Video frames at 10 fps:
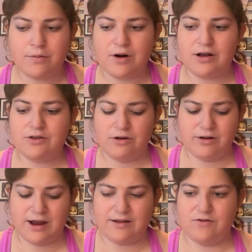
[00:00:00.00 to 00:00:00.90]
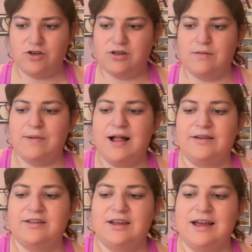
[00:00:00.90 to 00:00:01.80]
bronzer, kind of just to
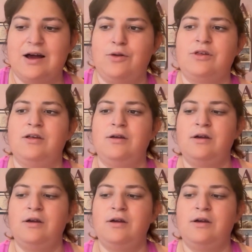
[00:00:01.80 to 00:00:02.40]
balance it out.